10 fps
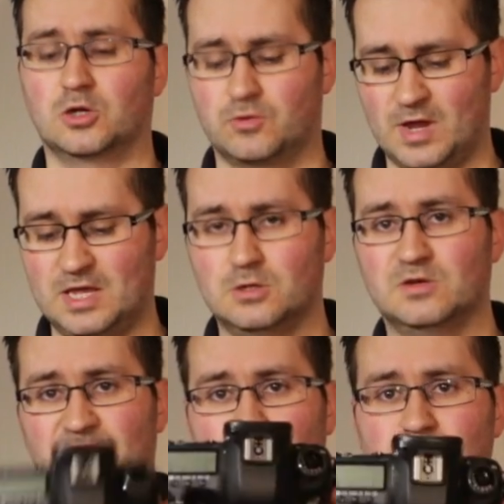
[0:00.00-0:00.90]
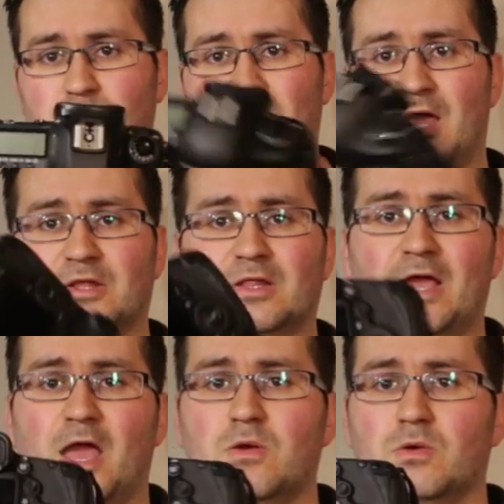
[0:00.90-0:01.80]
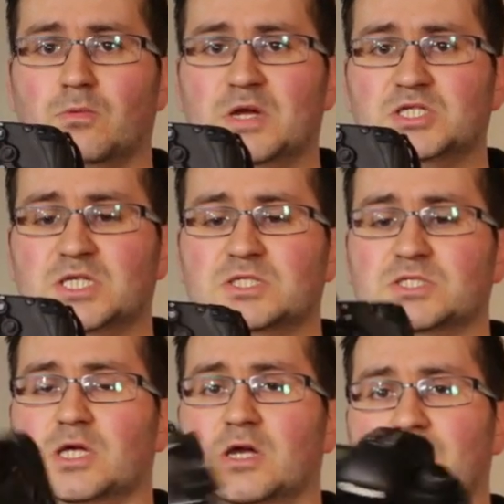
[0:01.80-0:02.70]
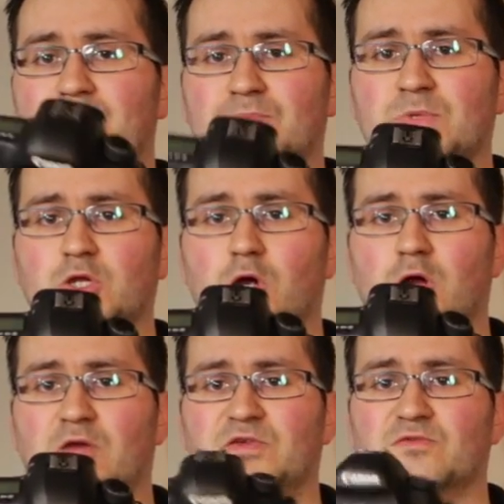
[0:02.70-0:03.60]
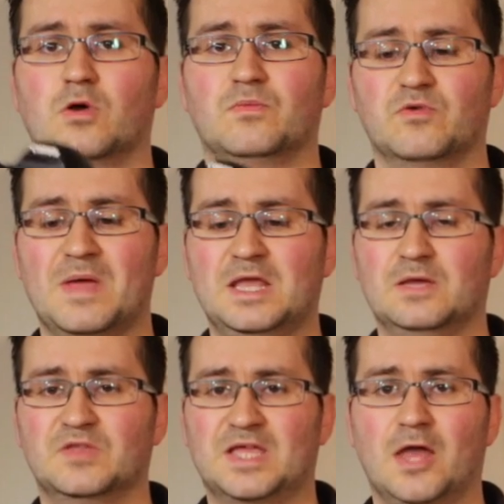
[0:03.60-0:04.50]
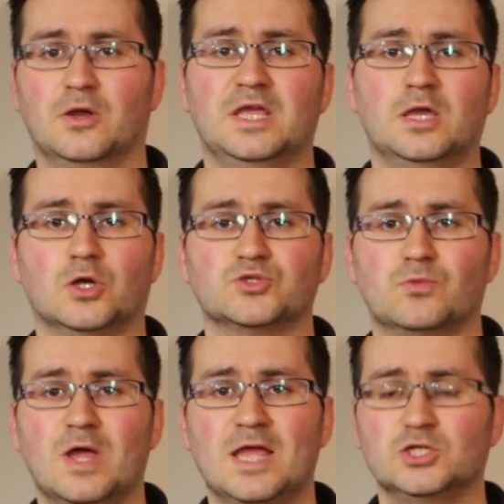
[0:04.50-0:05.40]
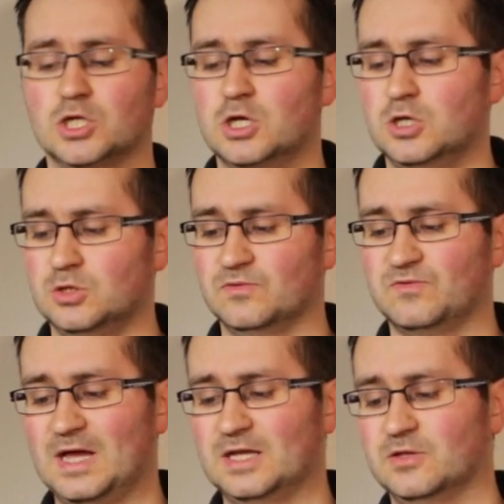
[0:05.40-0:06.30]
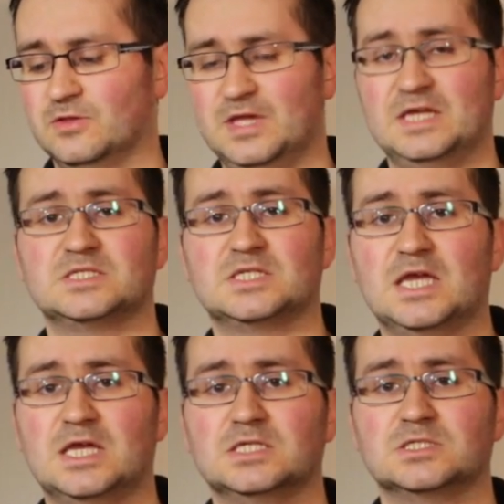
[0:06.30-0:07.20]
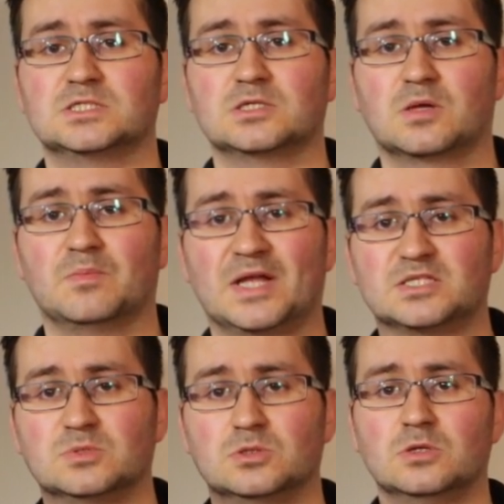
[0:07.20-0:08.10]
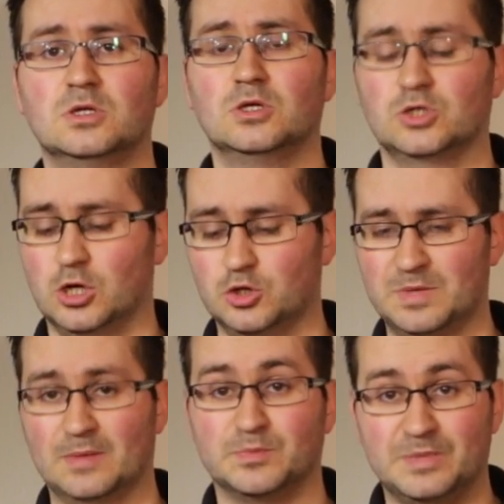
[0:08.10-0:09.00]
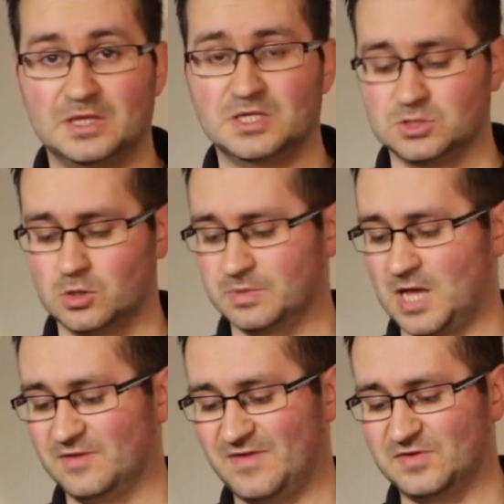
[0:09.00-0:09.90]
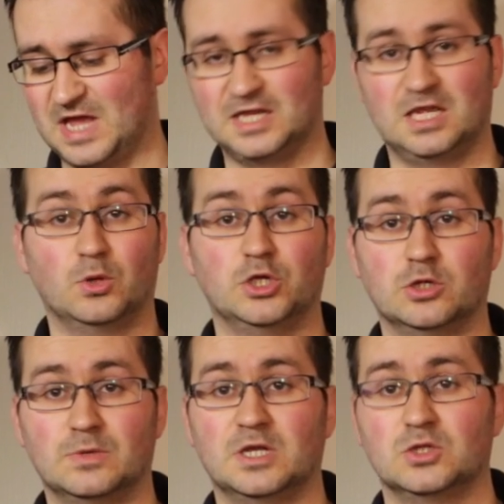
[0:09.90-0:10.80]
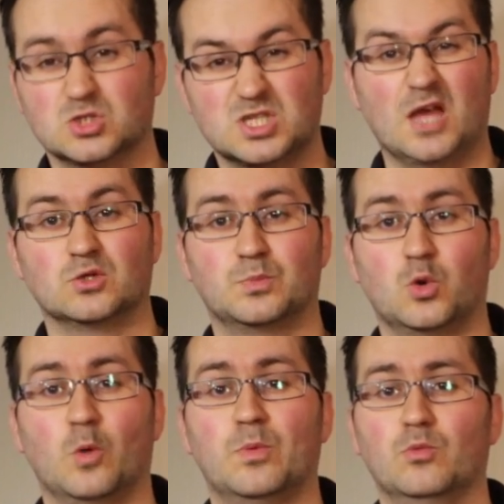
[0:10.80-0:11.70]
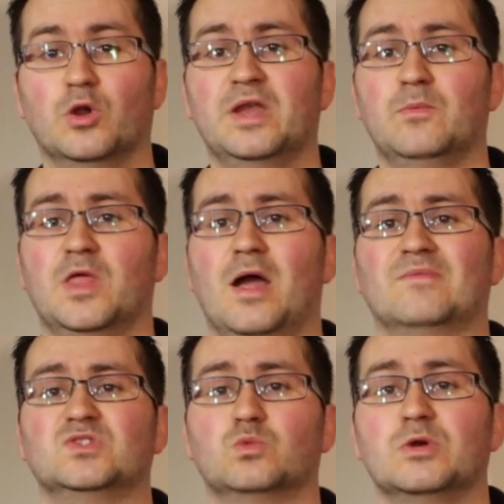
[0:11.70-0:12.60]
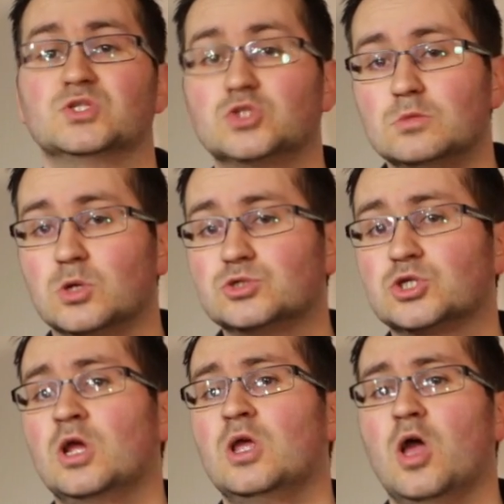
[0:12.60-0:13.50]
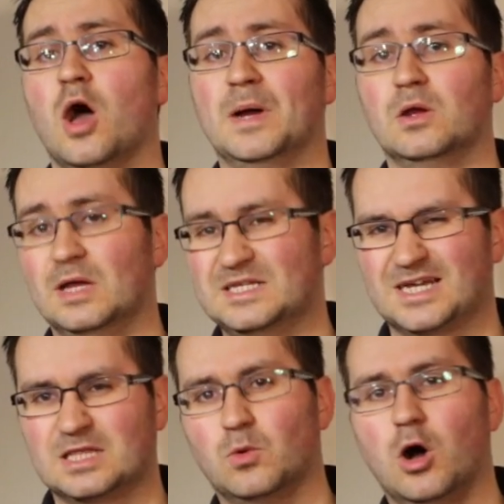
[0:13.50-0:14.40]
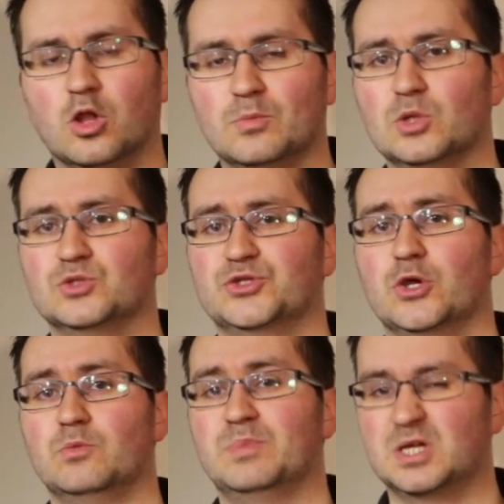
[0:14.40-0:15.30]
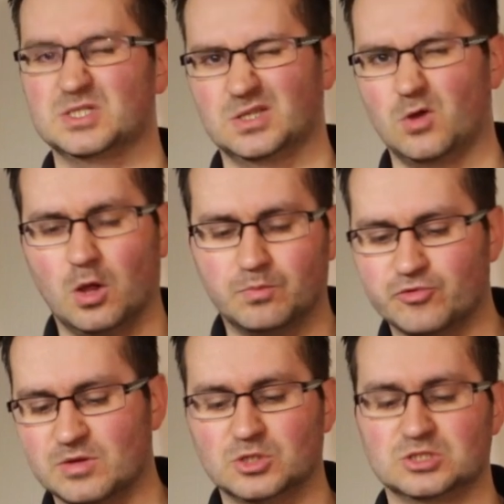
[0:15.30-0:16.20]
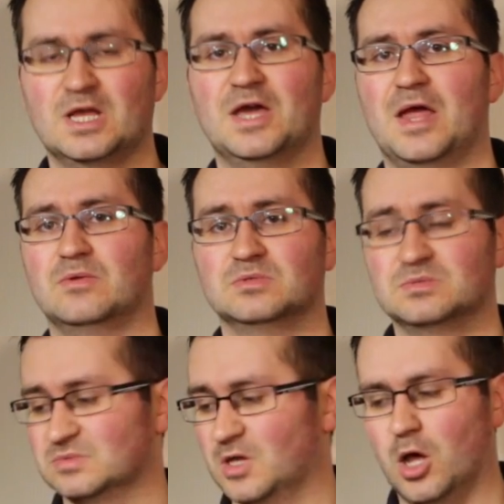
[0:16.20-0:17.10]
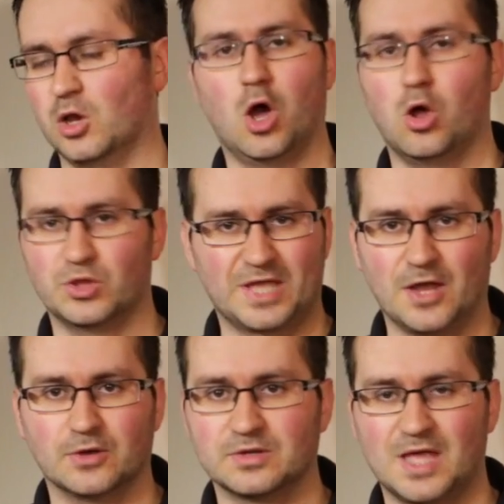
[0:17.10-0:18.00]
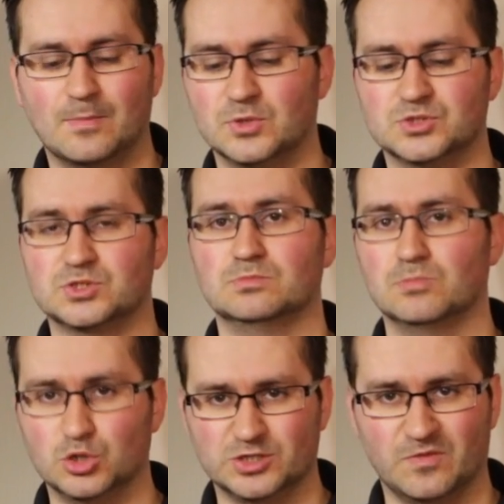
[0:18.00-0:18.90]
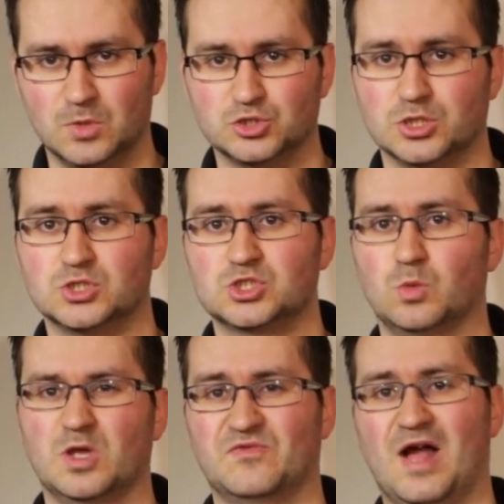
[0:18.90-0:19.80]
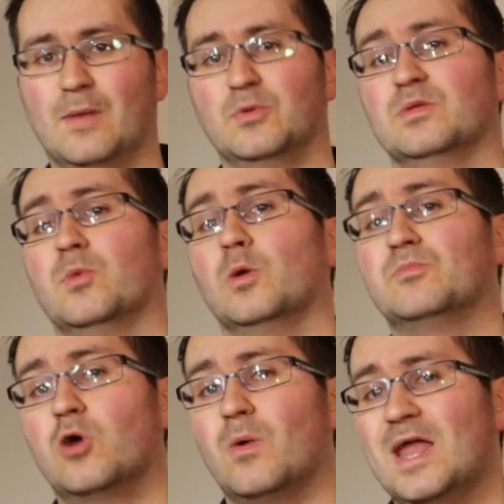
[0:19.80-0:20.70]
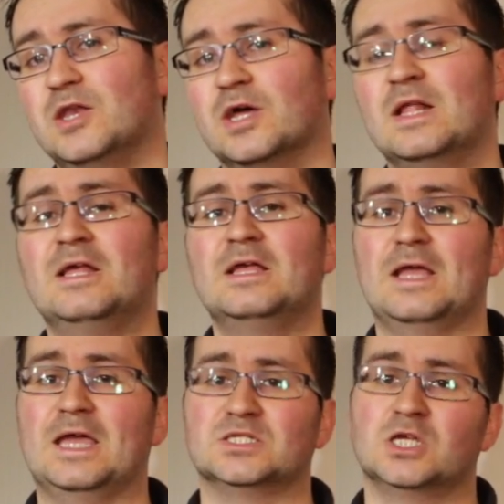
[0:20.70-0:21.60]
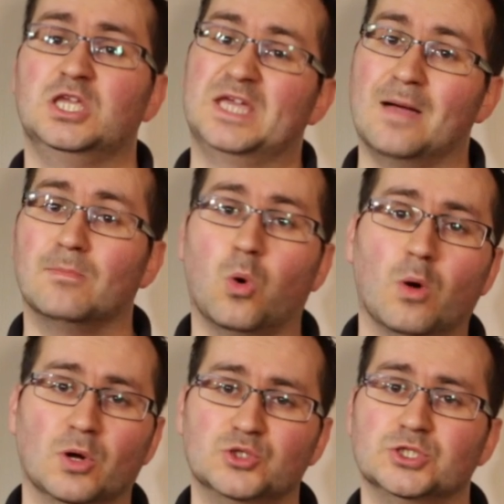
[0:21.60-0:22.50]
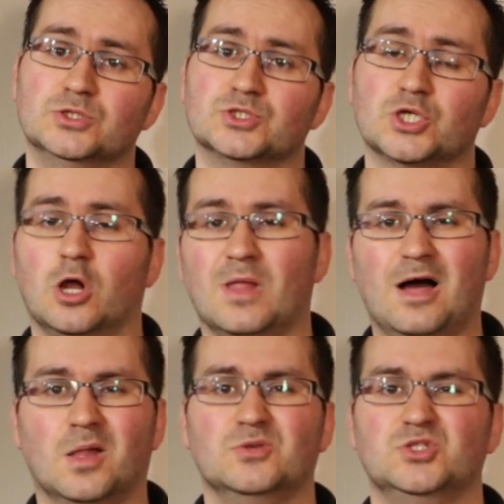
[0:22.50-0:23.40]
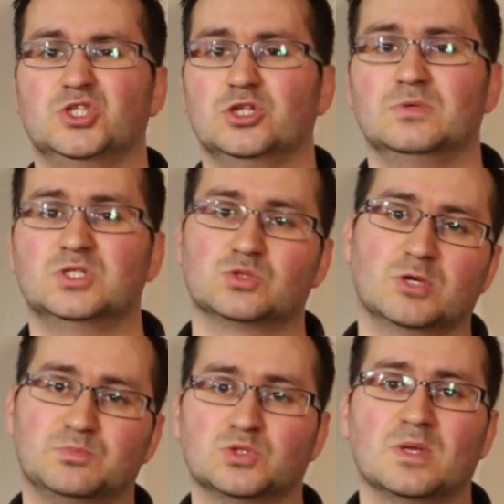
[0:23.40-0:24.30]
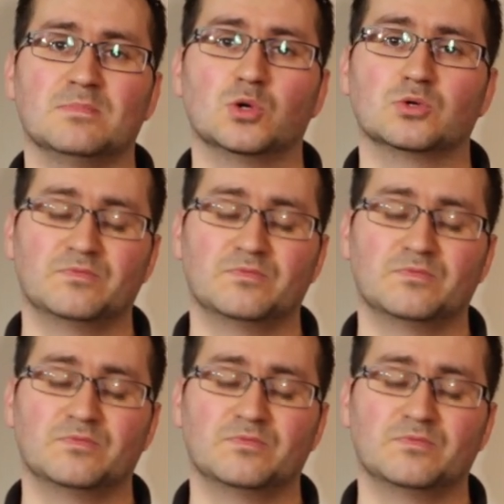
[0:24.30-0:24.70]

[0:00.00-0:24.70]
great universal Canon layout, which is, you know, if you've come from any of the Canon EOS range, you'll find that this is compatible. You know, you'll be able to pick this up, kind of have an idea what you're doing, just get up and running without having to worry too much about exactly what all the buttons do, because they're all pretty much laid out on all the Canon cameras, much of a muchness. What you find with the more pro end is you get more buttons, and all that allows you to do is switch between